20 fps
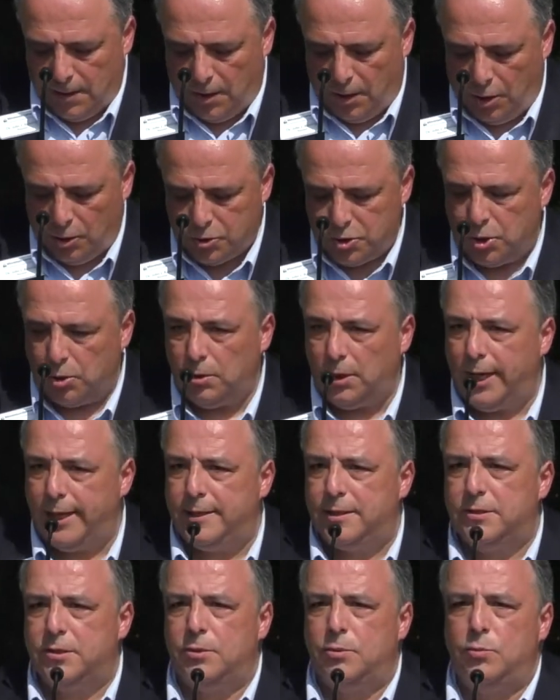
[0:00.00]
Also
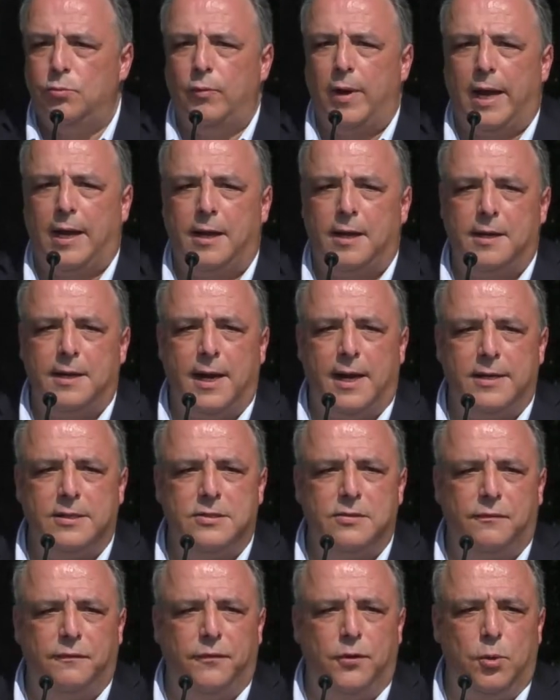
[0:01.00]
like to
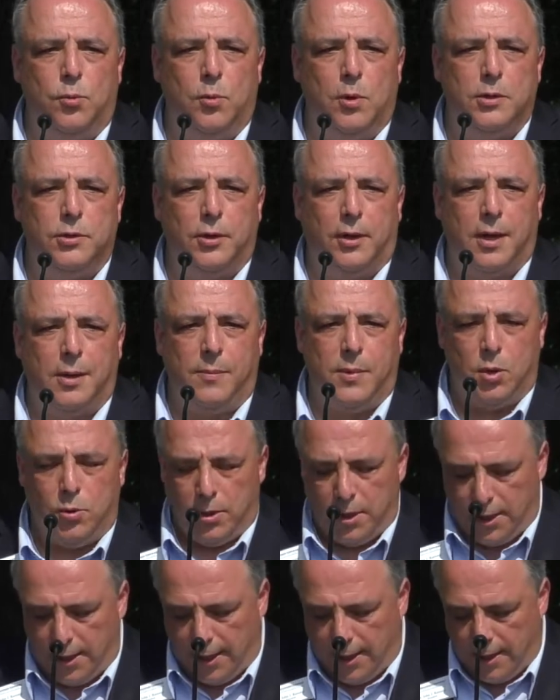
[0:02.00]
recognize a few other
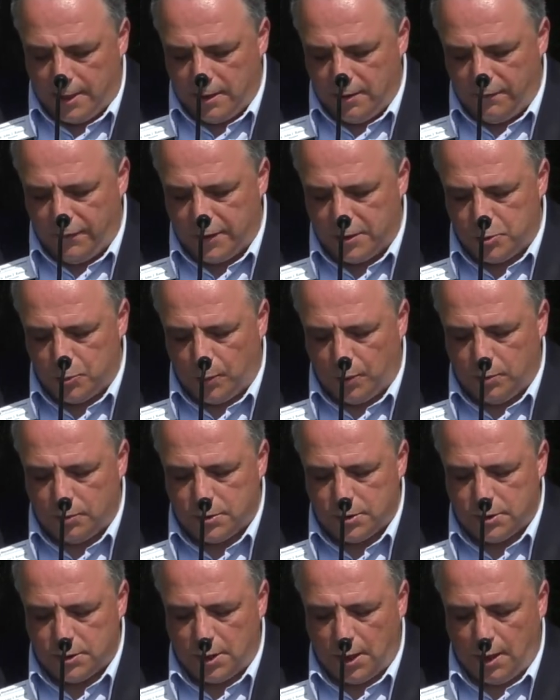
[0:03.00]
community
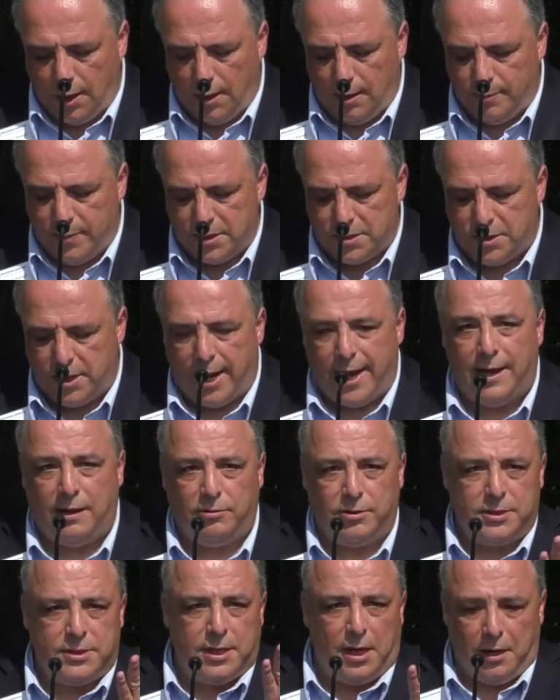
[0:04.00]
individuals, uh, Mr.
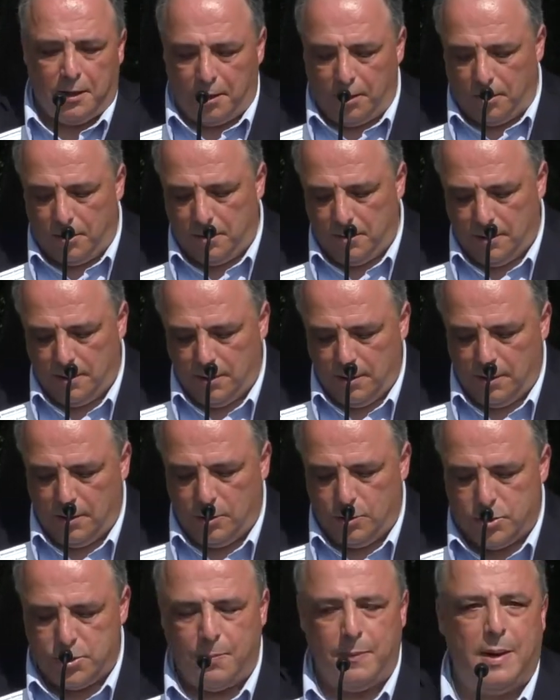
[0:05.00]
Alan Tucker,
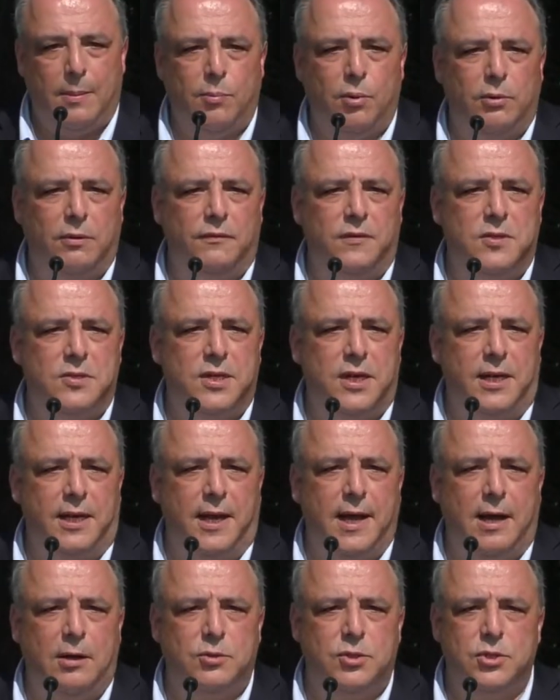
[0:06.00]
who's a member of the City
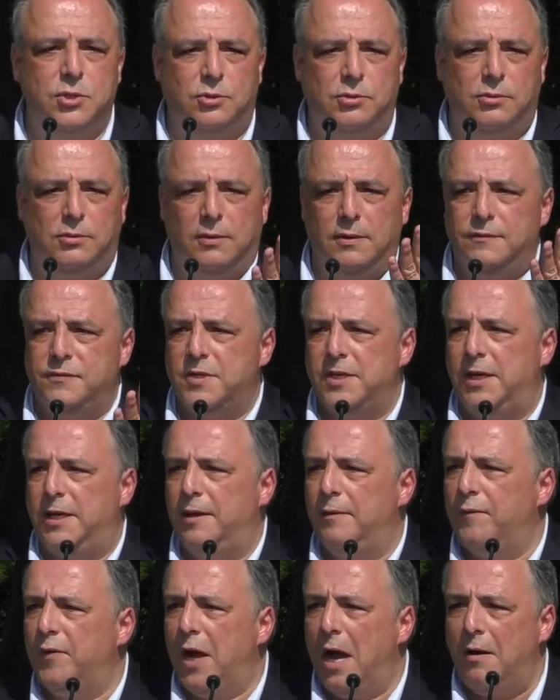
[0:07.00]
Council of City
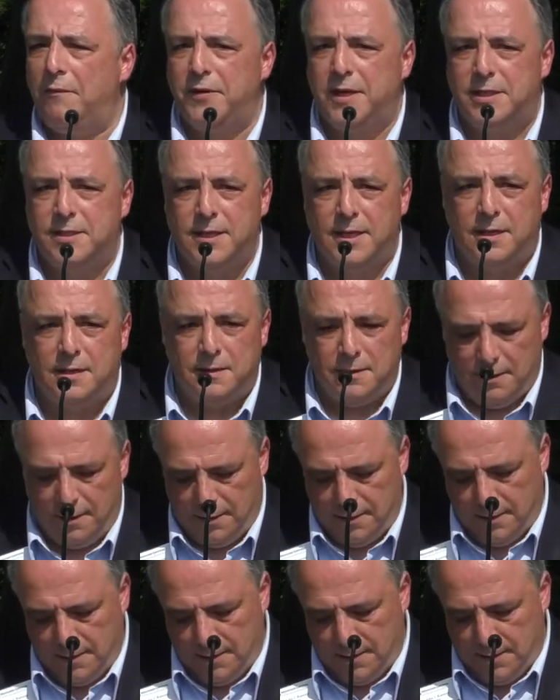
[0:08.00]
of Covington,
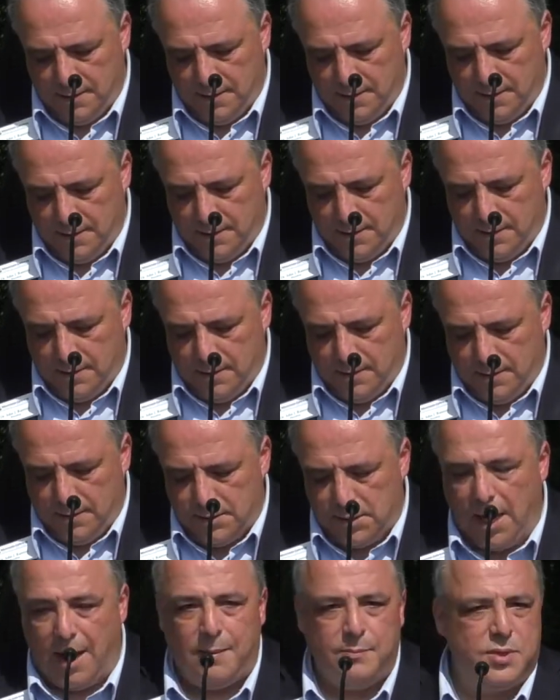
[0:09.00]

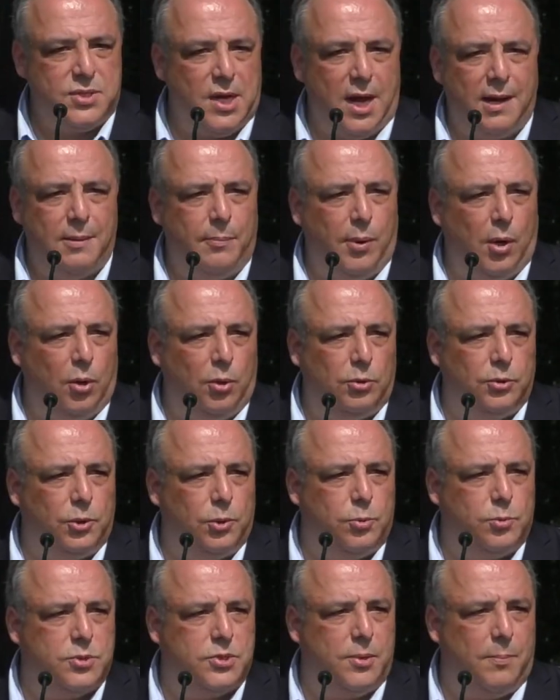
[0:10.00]
Tom Sibold,
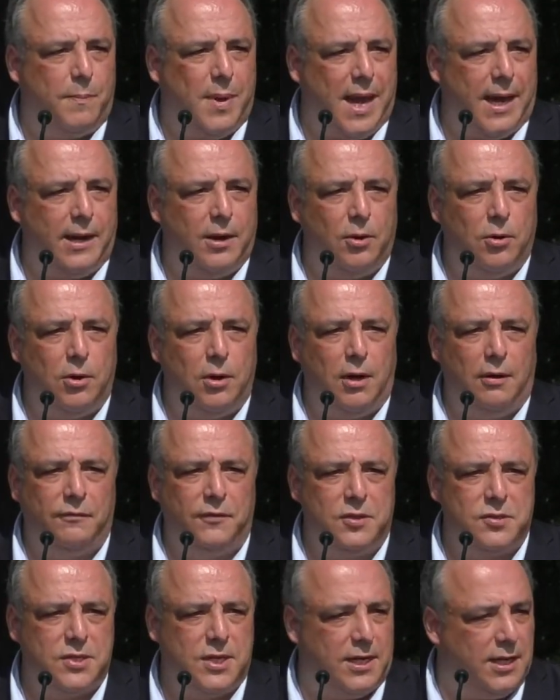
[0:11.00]
who's the mayor of
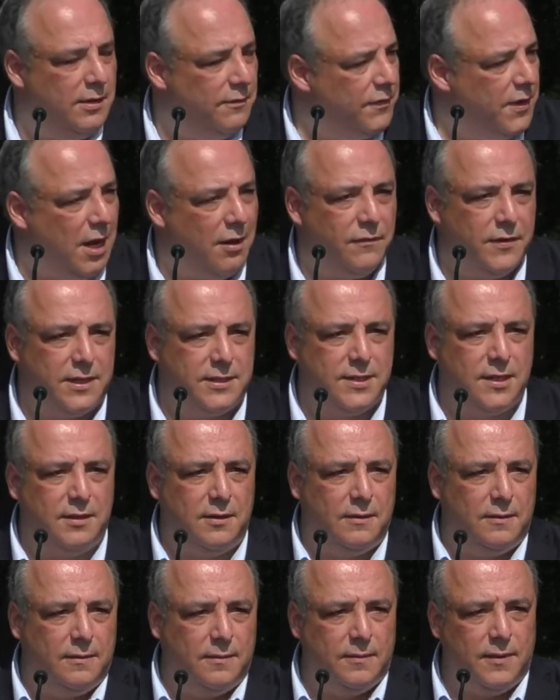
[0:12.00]
the City of Covington,